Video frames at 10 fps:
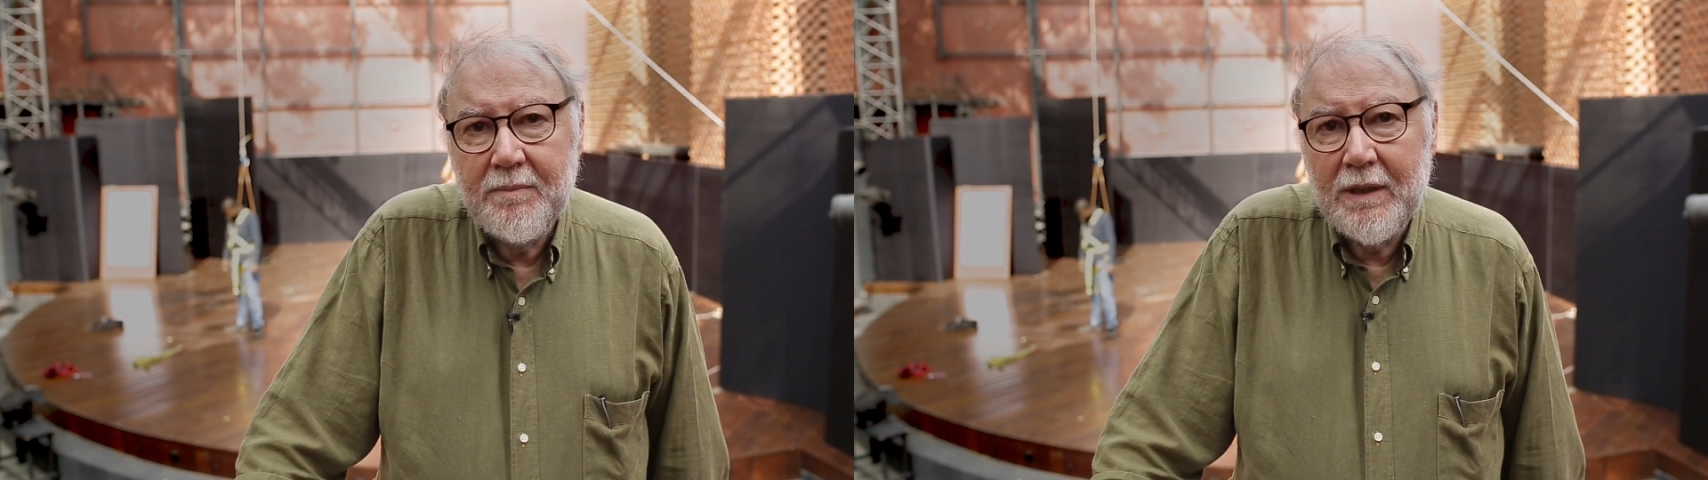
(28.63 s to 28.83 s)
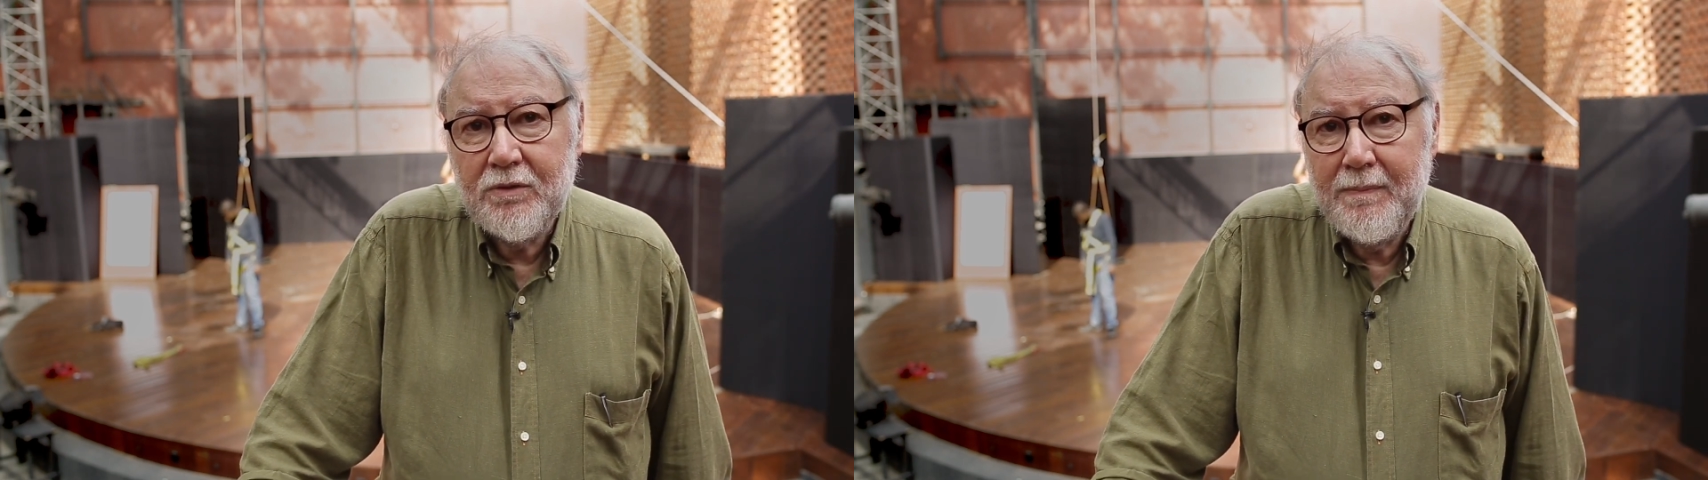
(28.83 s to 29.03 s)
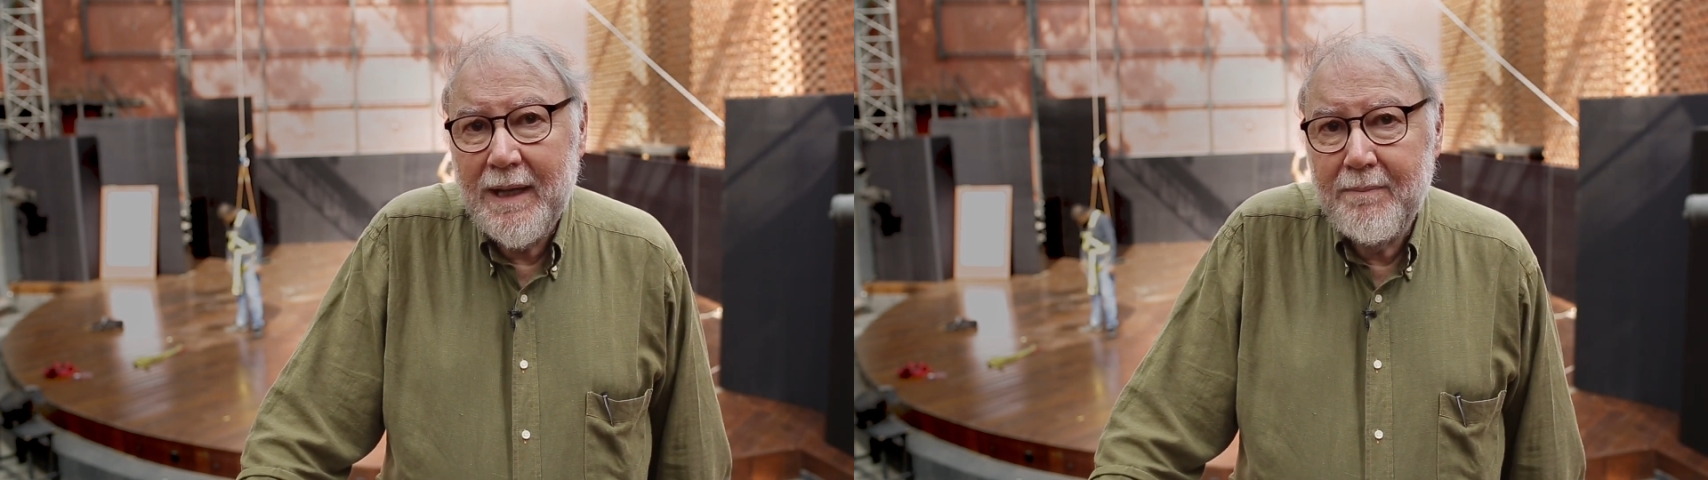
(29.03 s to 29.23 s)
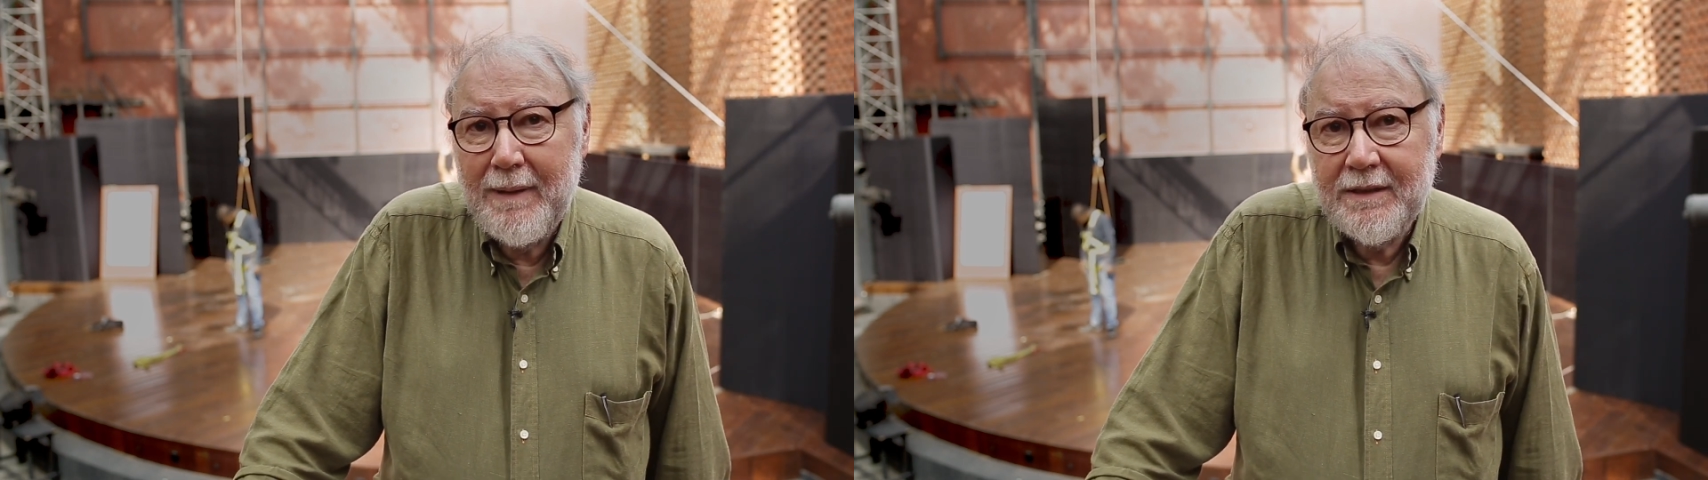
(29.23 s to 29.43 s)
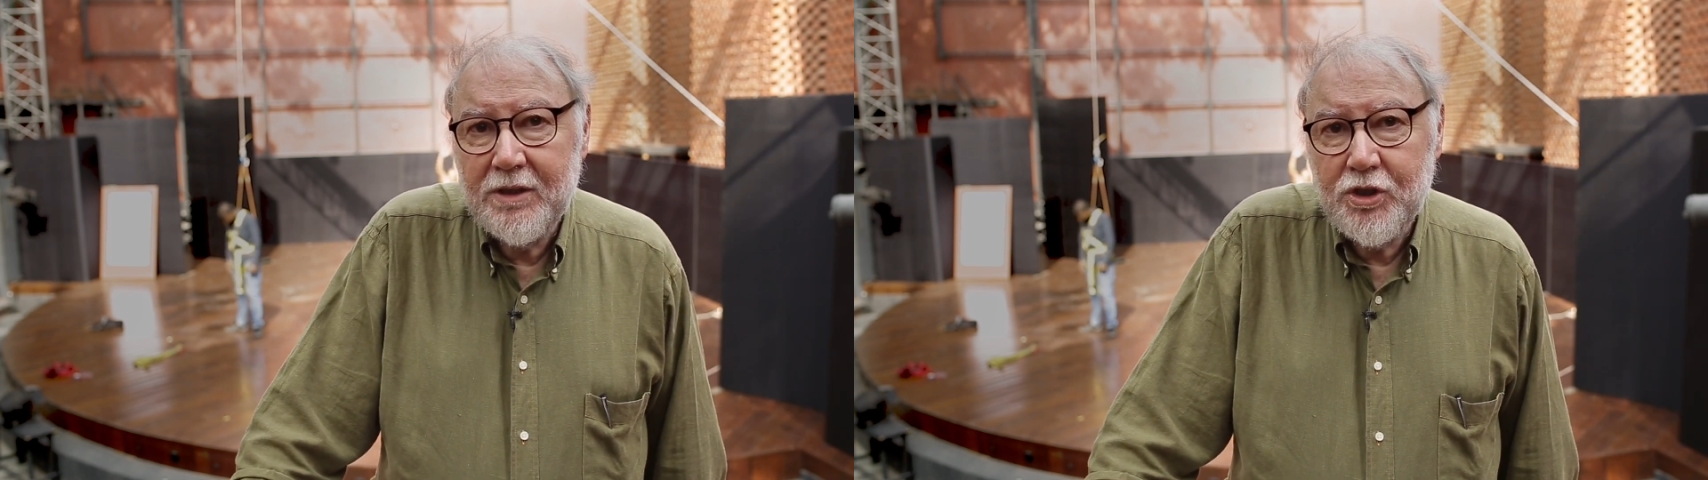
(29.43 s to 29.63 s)
about
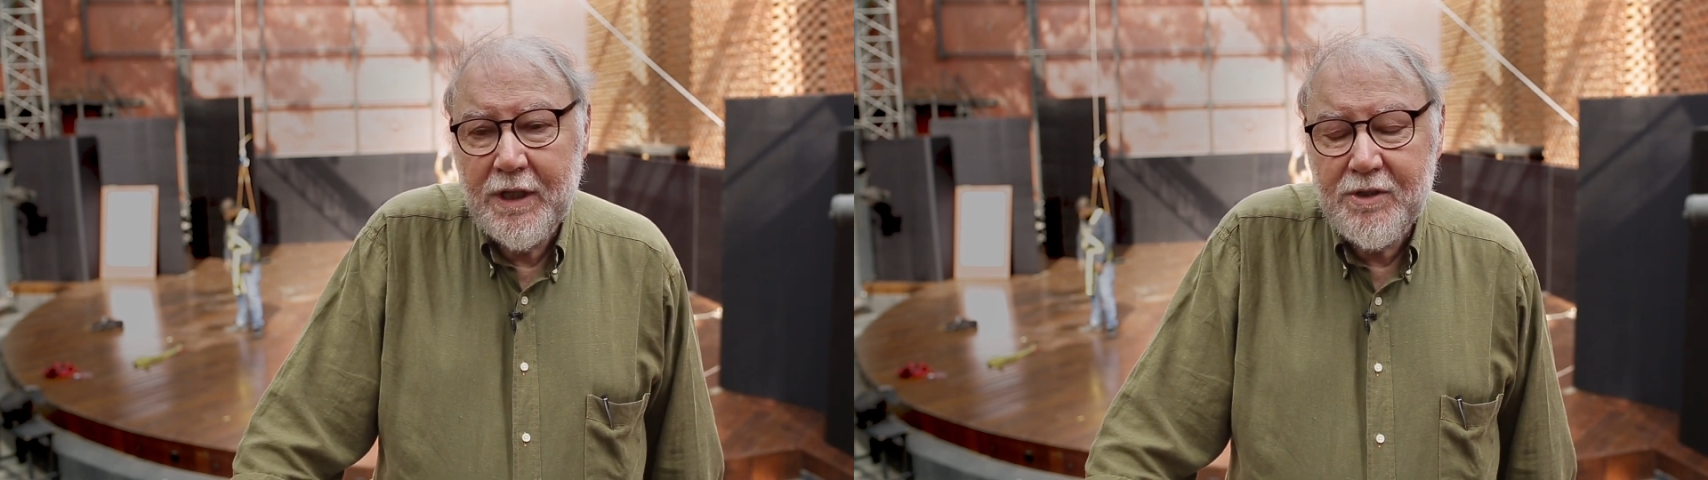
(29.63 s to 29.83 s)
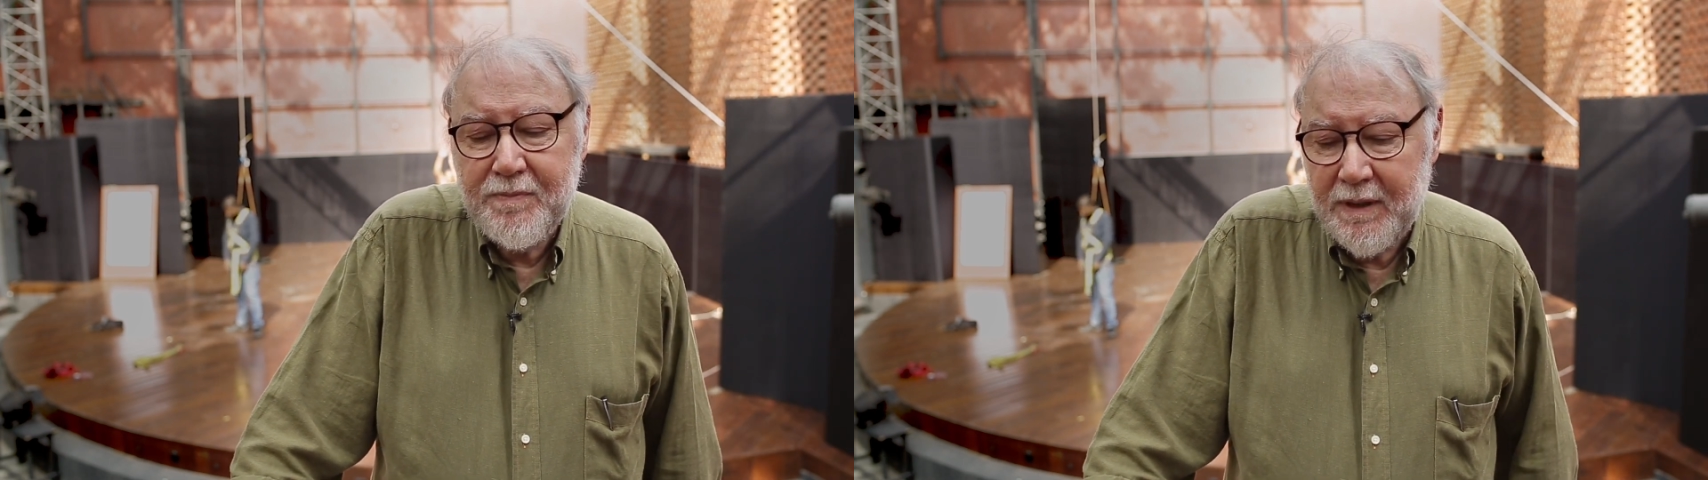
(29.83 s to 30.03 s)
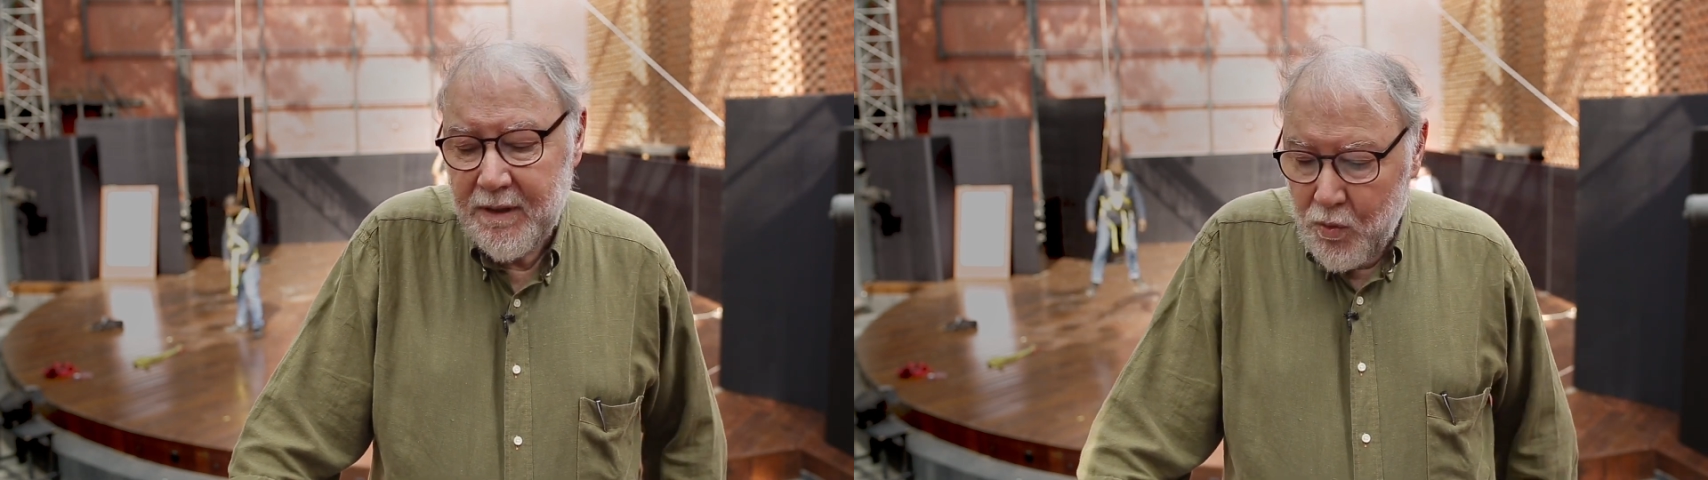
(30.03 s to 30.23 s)
Macbeth Shakespeare.